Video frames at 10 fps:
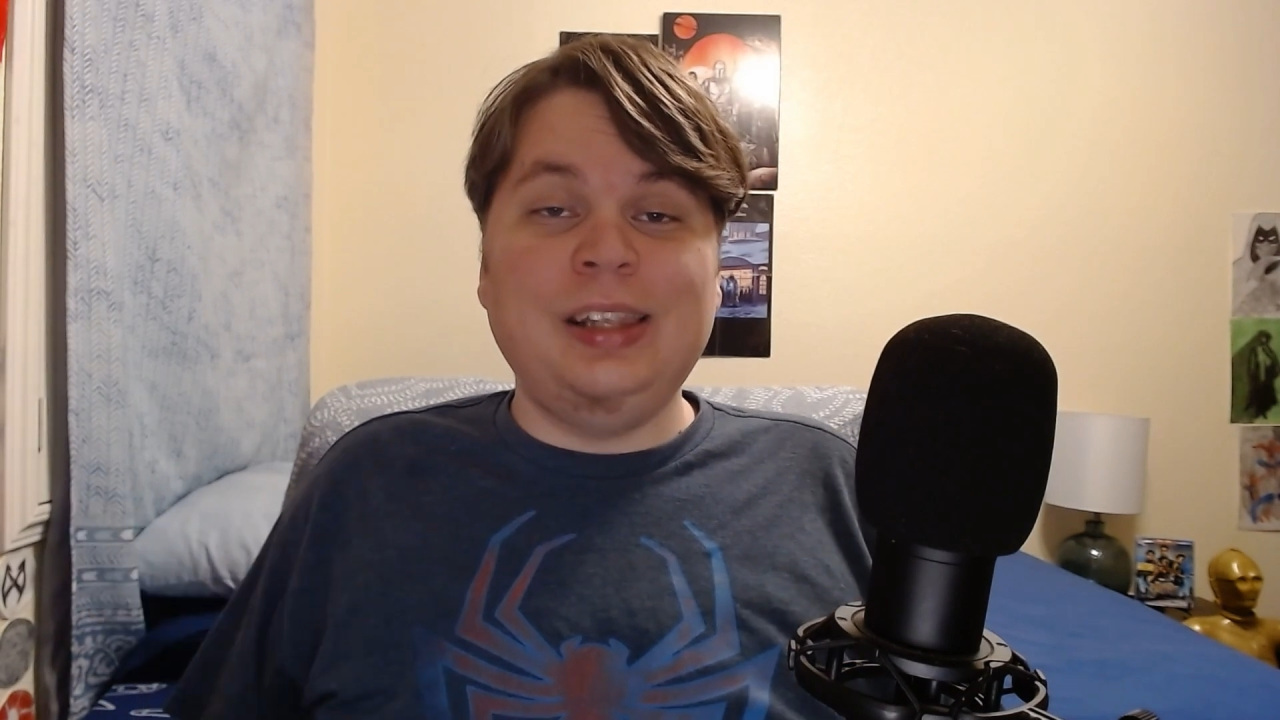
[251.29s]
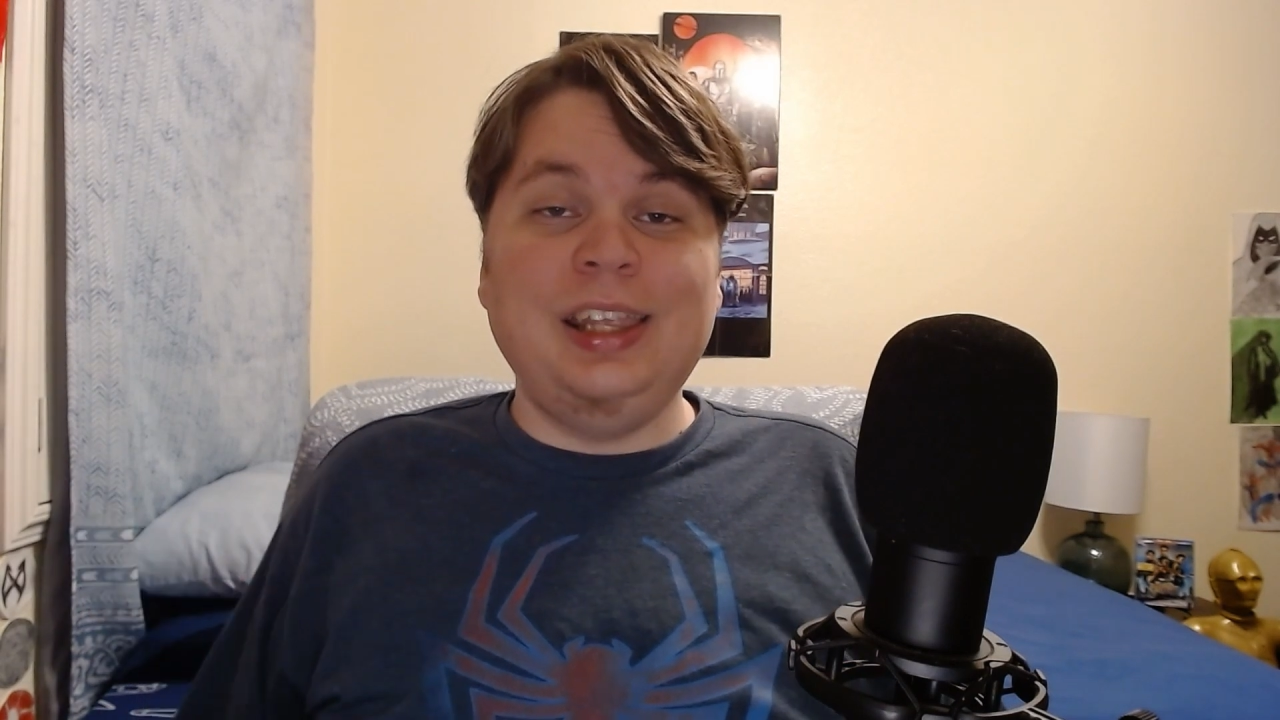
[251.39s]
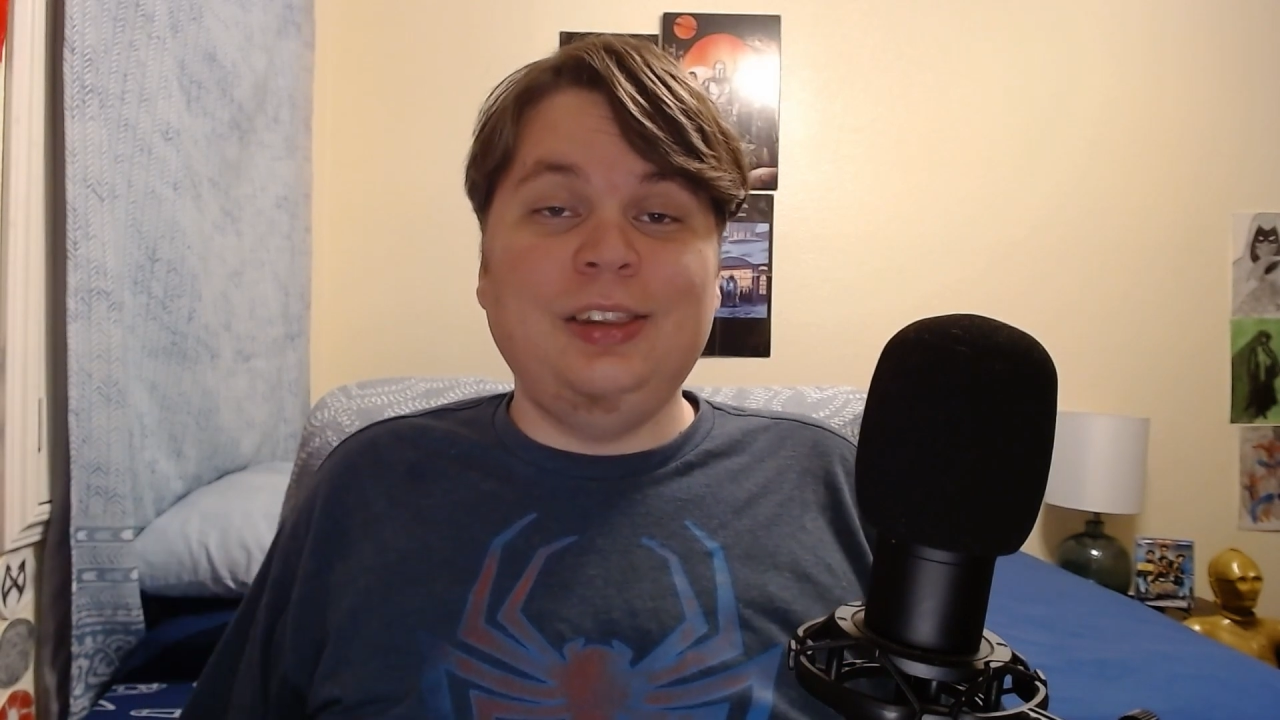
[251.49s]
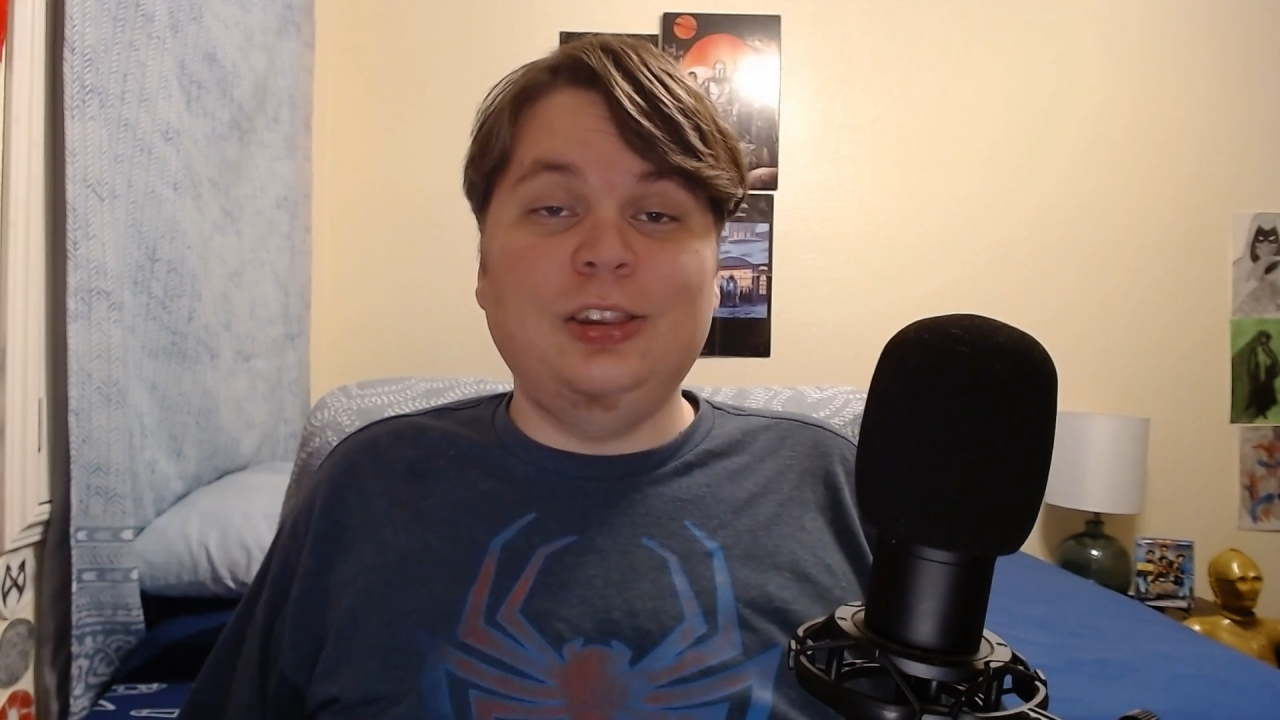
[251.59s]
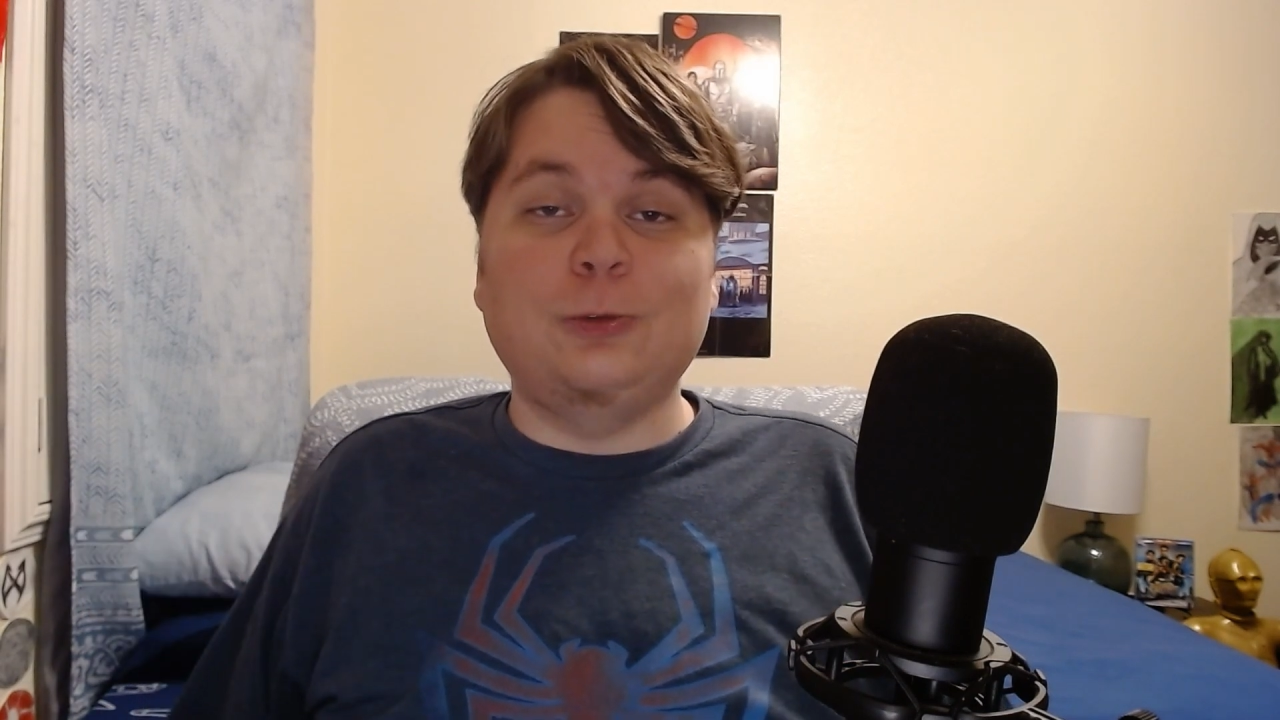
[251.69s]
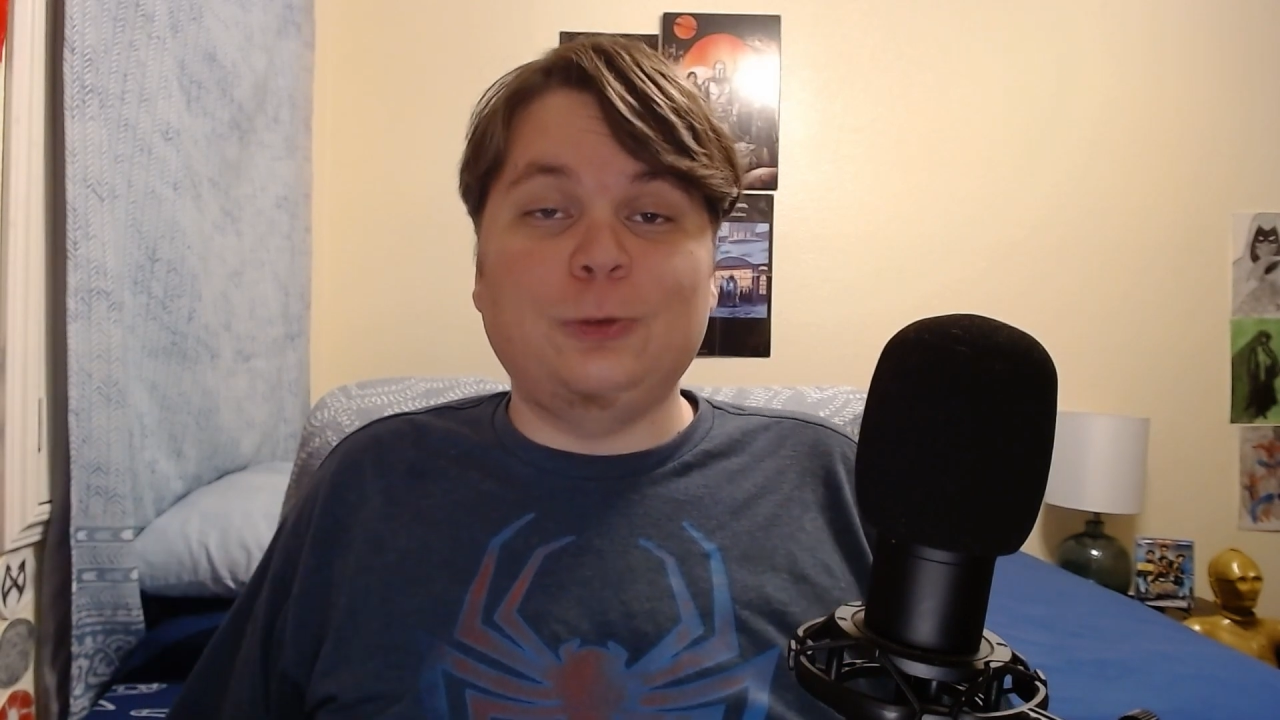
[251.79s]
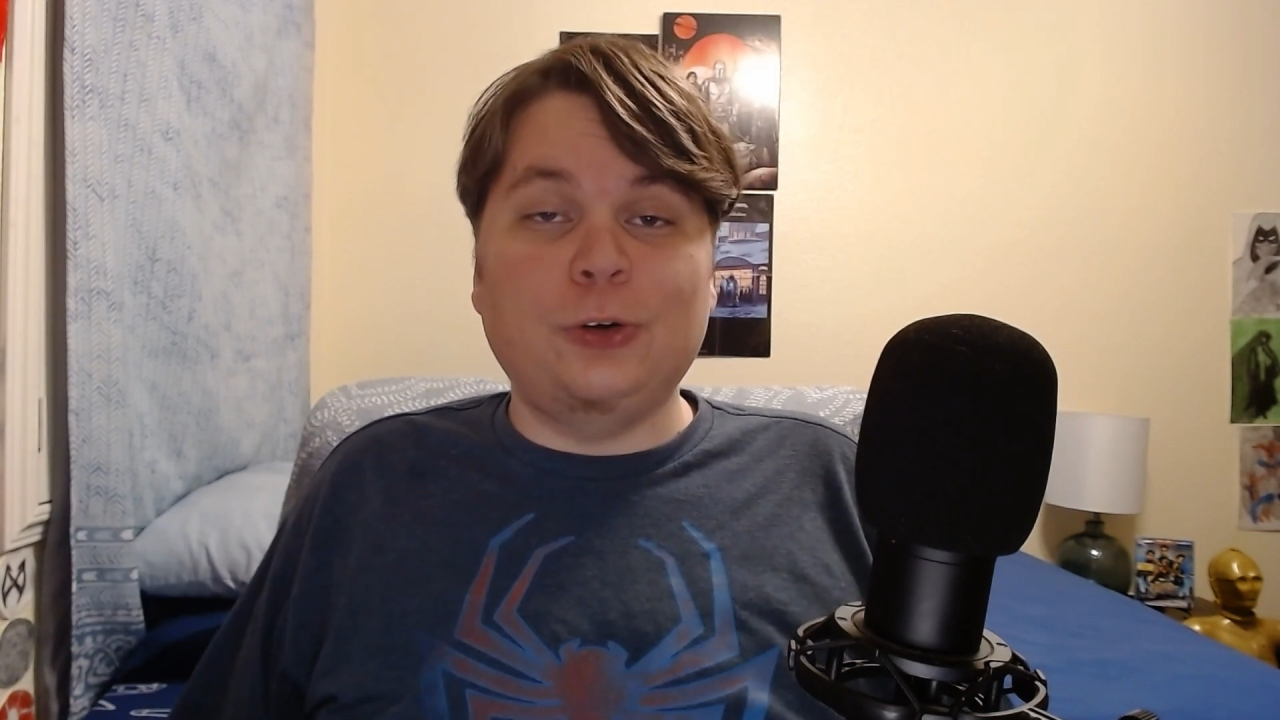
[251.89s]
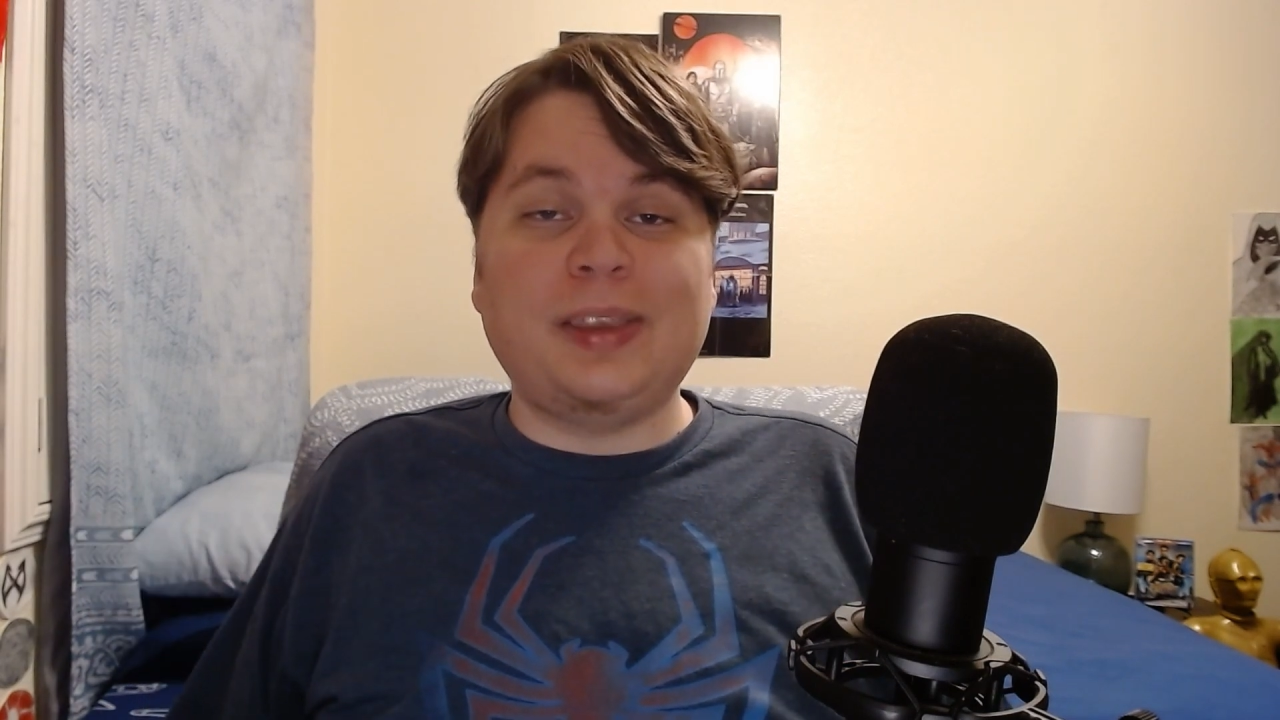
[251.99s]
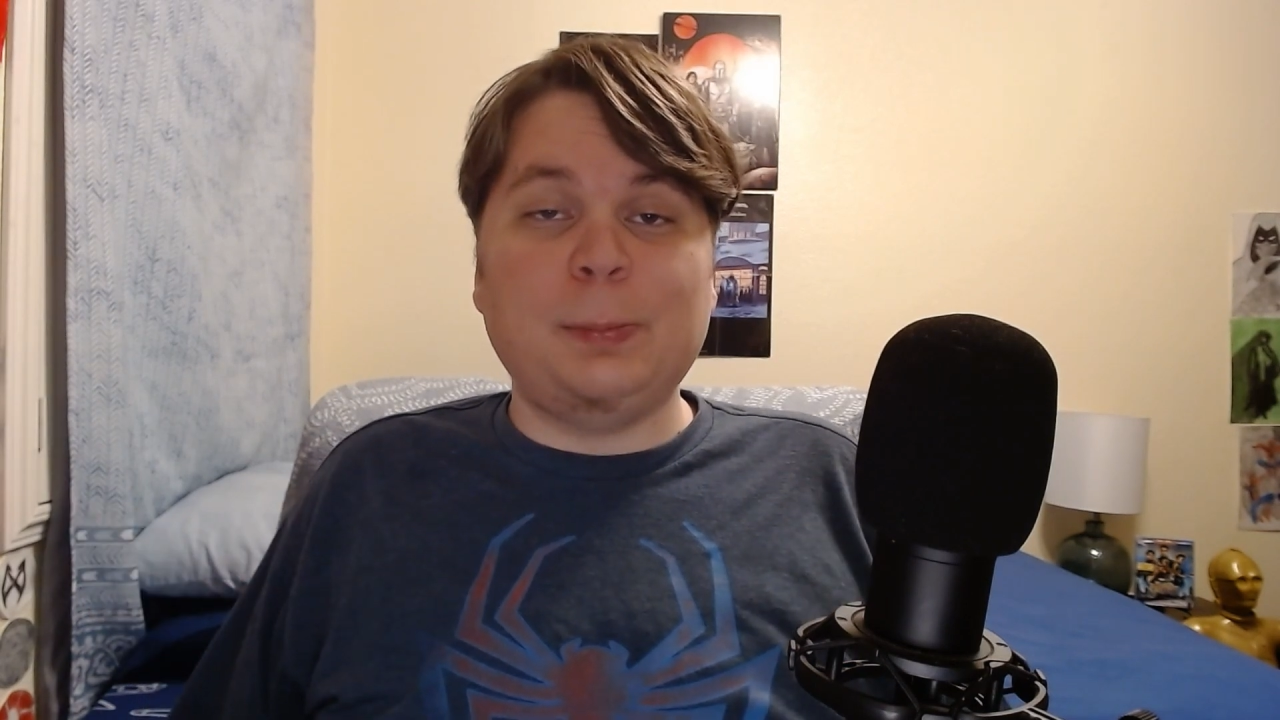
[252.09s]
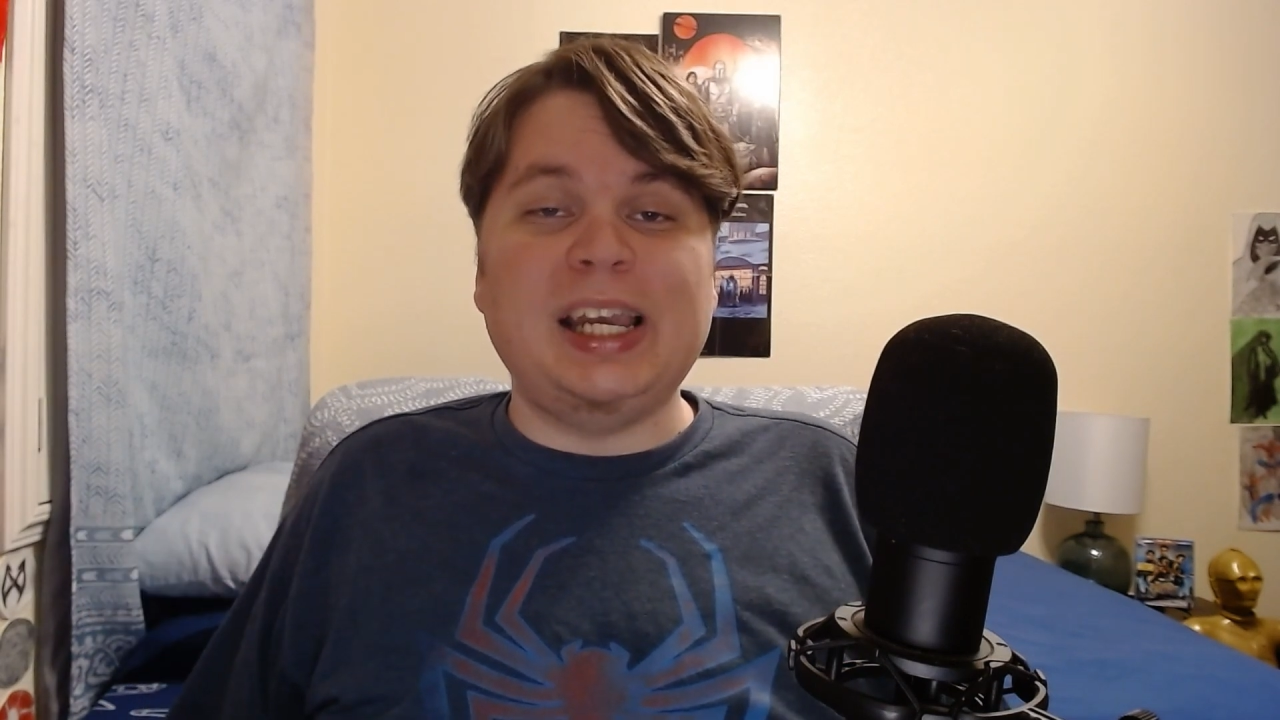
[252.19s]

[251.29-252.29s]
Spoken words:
in the first